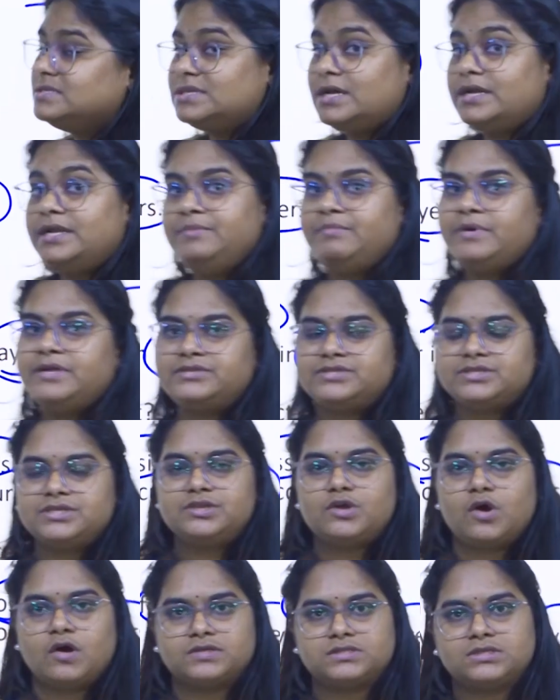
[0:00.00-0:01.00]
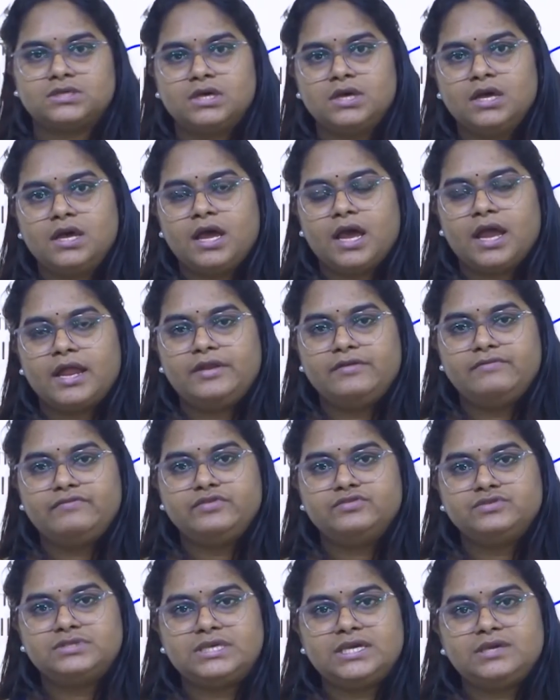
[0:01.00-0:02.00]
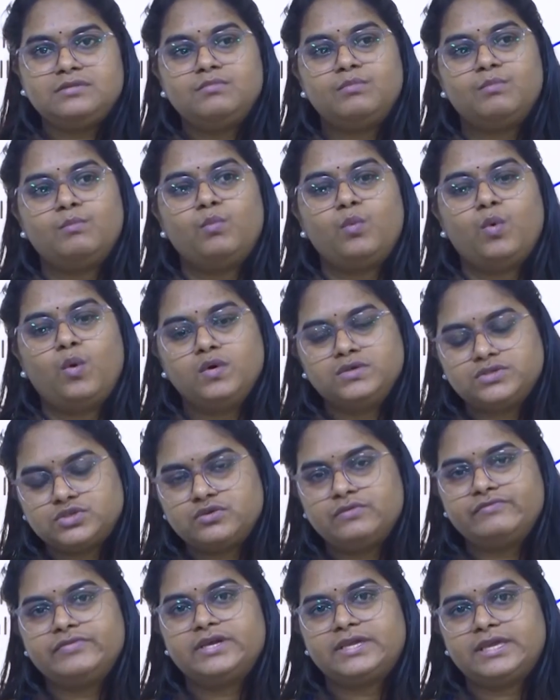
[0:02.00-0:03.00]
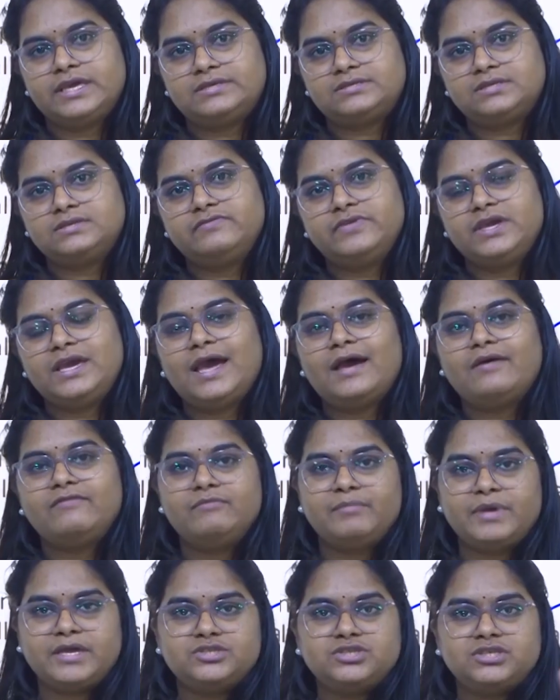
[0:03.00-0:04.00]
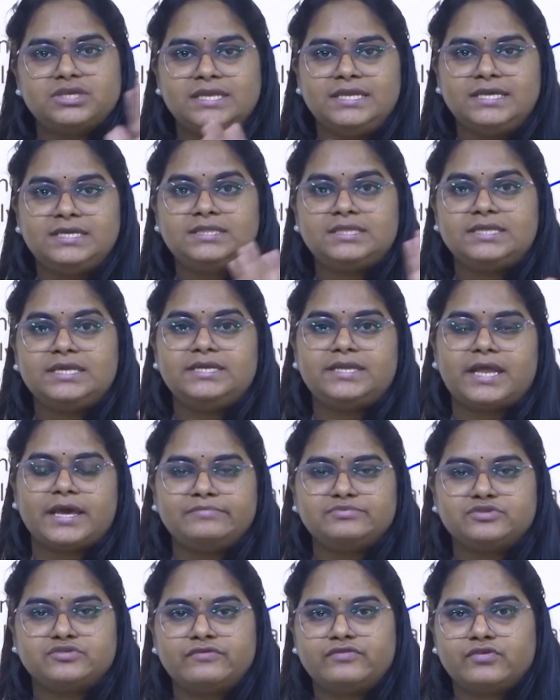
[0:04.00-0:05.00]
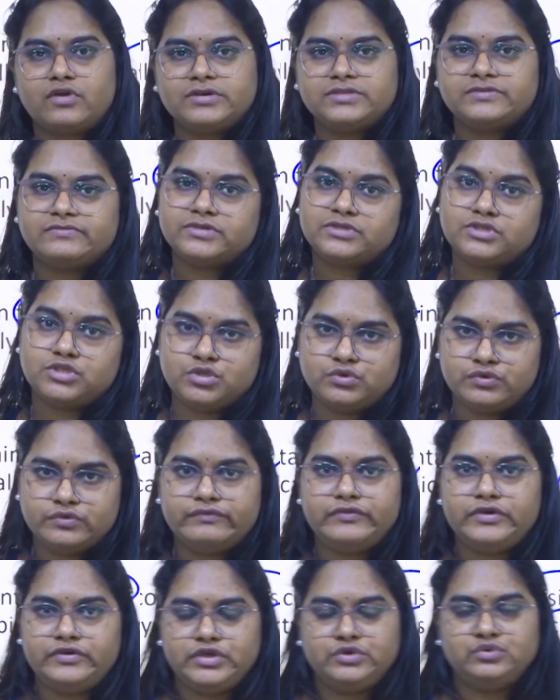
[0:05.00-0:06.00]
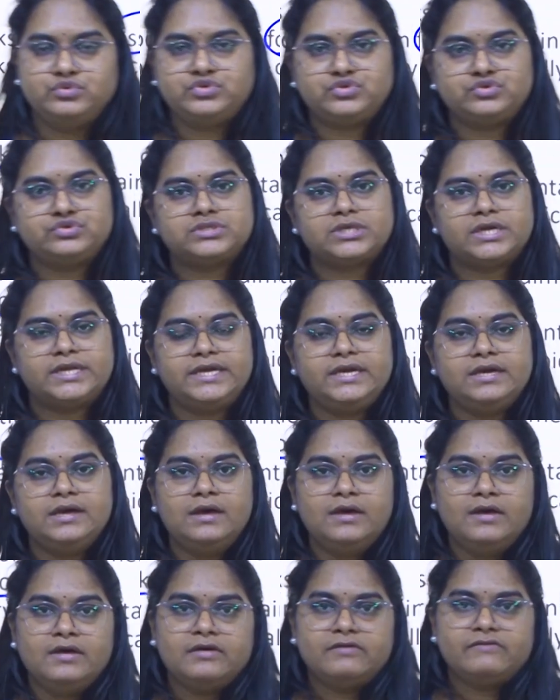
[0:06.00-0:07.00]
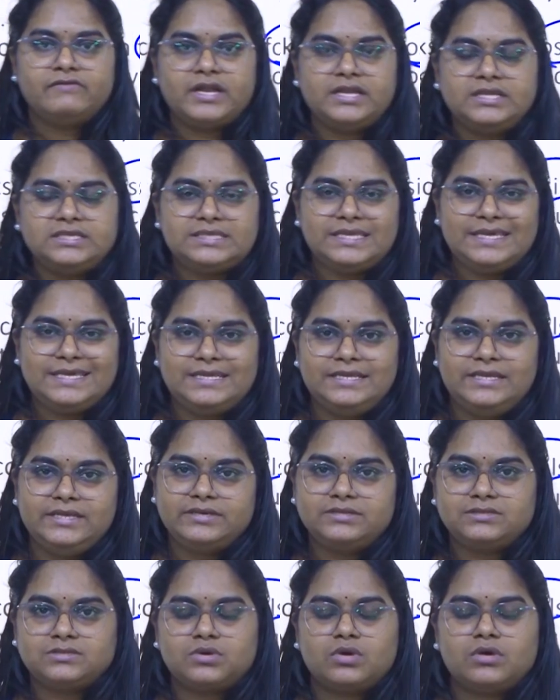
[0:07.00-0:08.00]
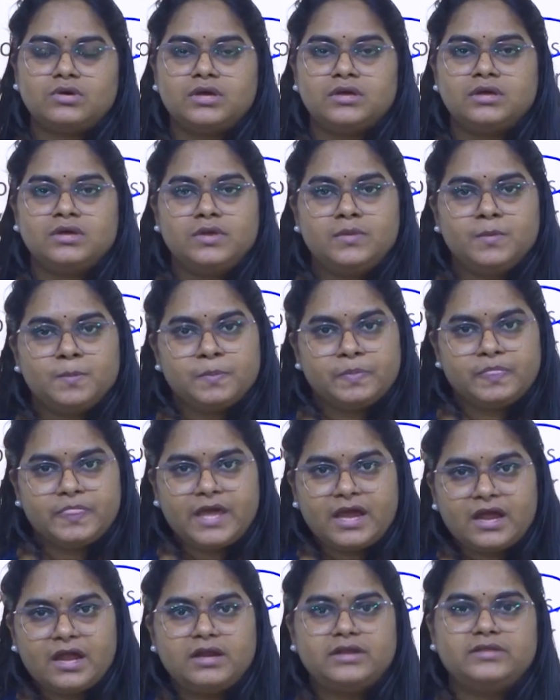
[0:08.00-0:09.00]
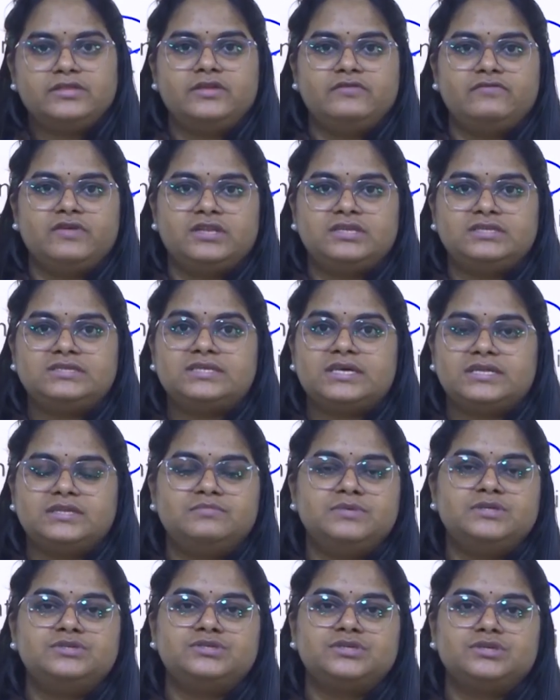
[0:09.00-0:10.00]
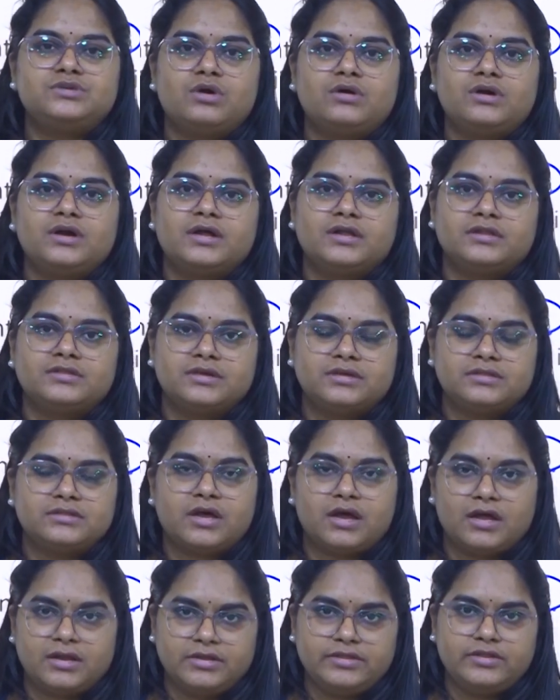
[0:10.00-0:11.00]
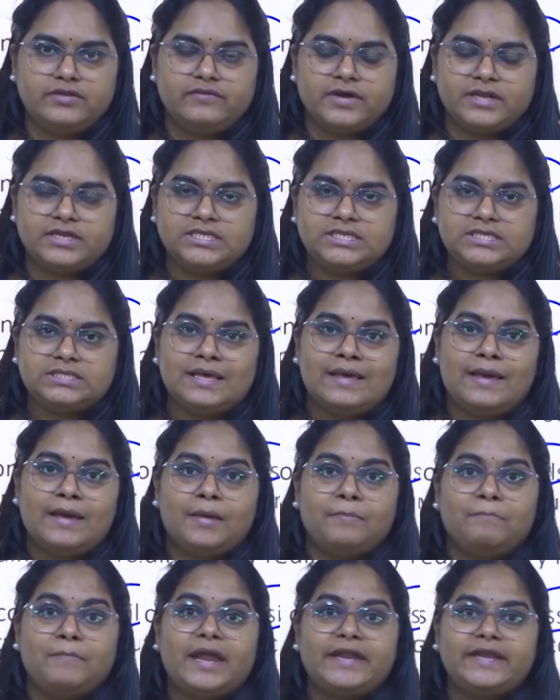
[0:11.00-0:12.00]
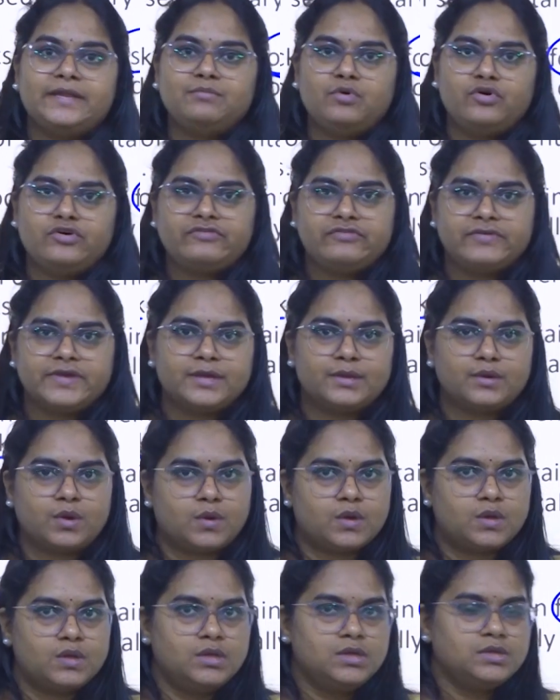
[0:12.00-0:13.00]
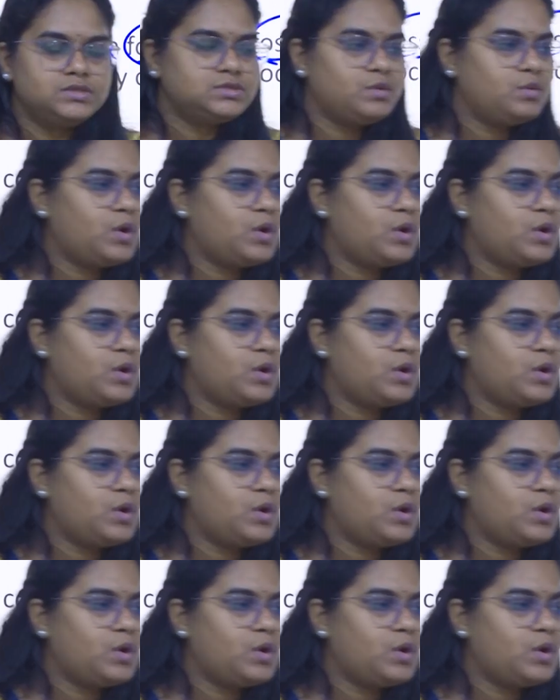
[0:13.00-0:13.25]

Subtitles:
sedimentary rocks. And if you see, most of the cases, we have majorly 3 types of rocks which we used to study. One is igneous rock, the another one is sedimentary rock, and the another one is metamorphic rock. So